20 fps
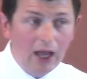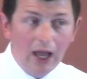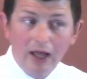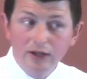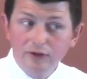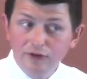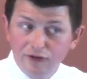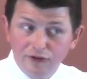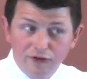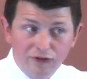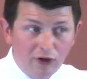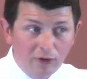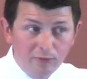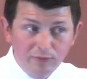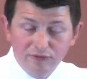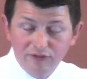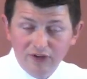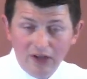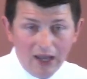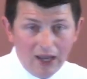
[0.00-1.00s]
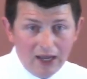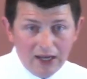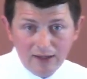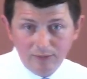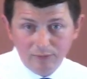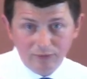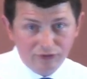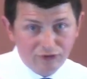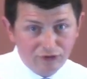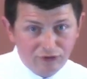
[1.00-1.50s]
And
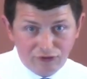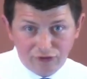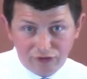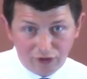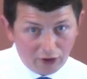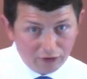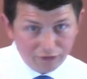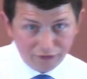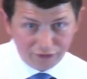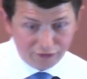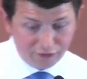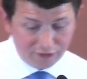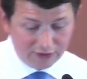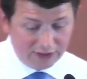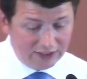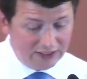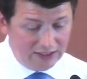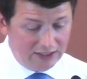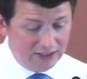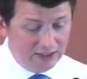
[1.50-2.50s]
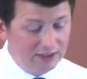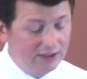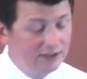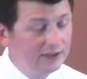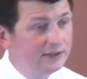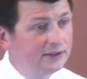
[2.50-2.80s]
sometimes justly.